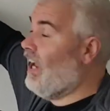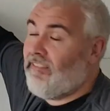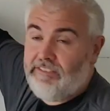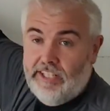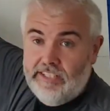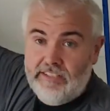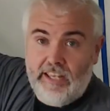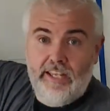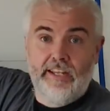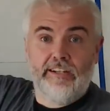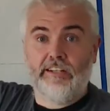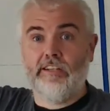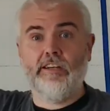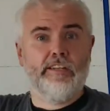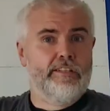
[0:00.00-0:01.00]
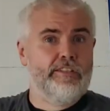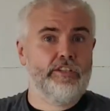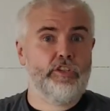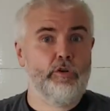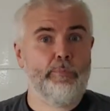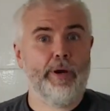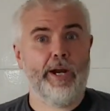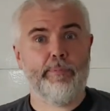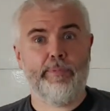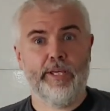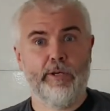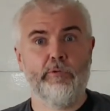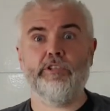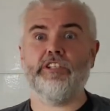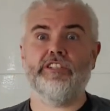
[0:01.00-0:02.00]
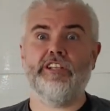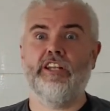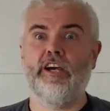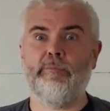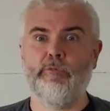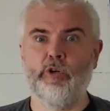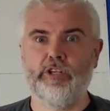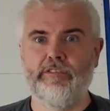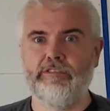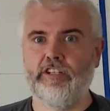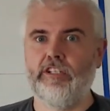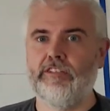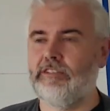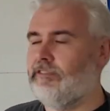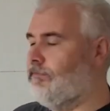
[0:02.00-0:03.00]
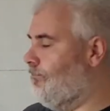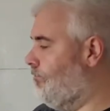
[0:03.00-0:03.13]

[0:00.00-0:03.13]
have this to do part B, which is a lot more difficult.